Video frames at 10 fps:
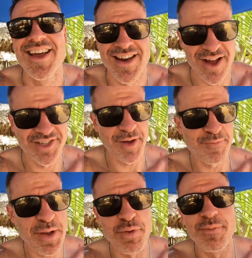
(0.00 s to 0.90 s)
Now, some
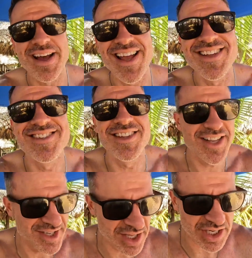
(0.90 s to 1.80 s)
people might
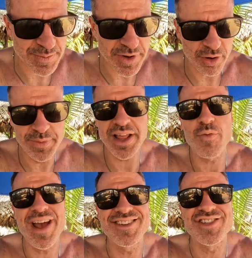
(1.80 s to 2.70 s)
instantly see this meal and be
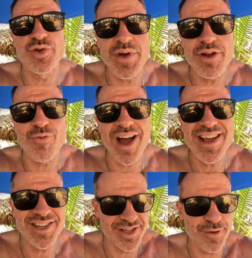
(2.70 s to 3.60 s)
like, wait, sweet
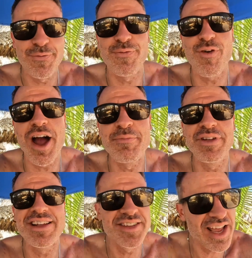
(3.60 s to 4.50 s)
rice, fried
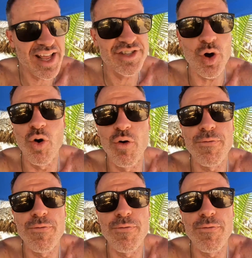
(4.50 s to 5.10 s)
plantains, whole